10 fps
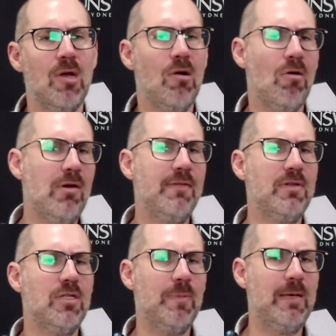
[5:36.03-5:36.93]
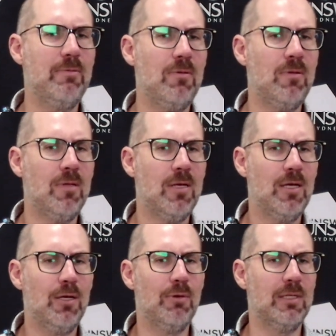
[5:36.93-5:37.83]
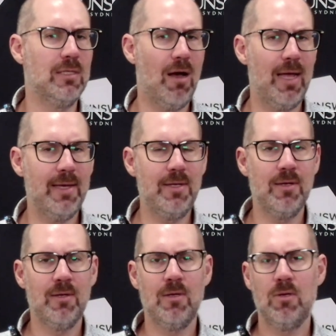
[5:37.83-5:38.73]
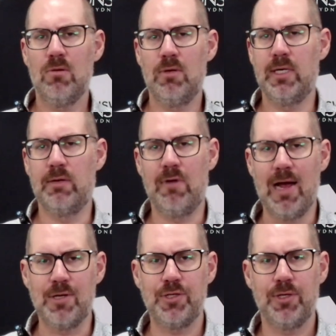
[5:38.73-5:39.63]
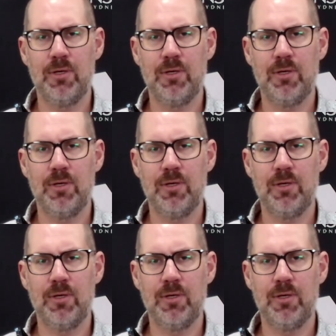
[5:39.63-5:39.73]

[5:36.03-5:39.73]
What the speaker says: or even just people who are tired or in a rush,